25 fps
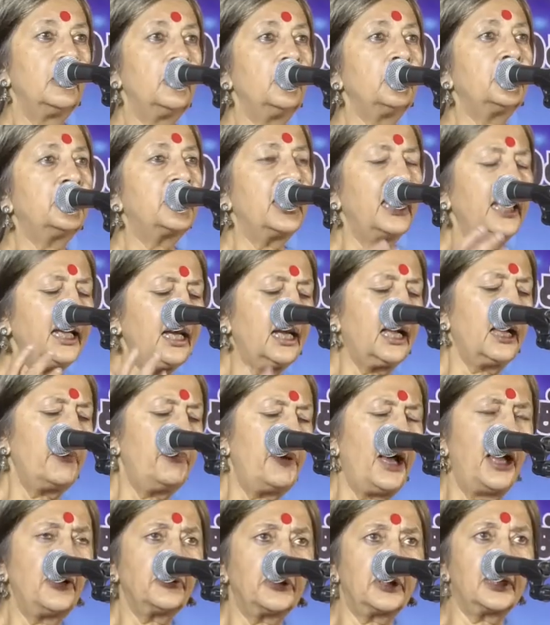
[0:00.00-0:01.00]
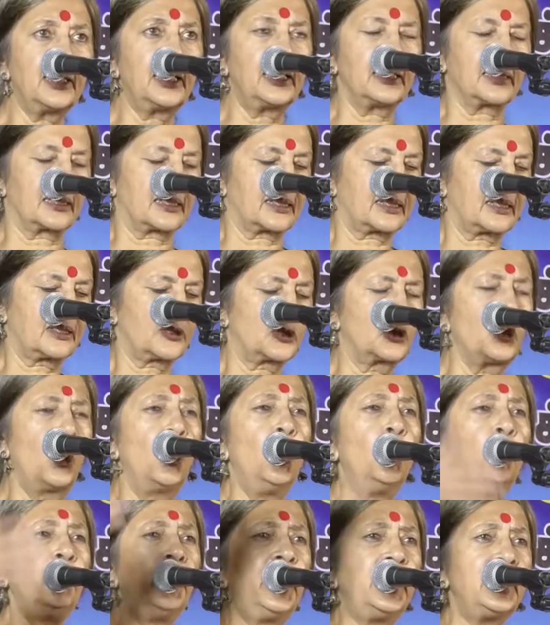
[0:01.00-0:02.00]
You think about this, so
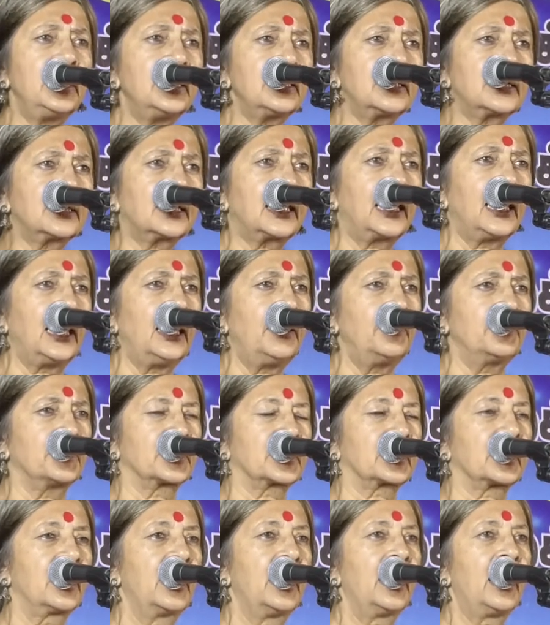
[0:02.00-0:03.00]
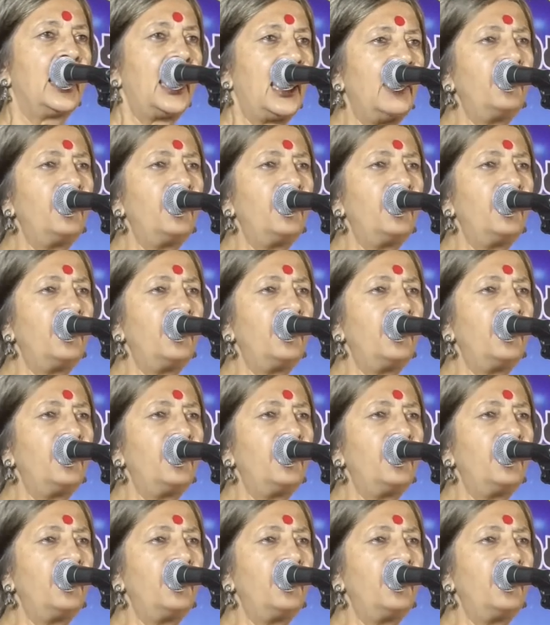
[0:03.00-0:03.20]
many schemes.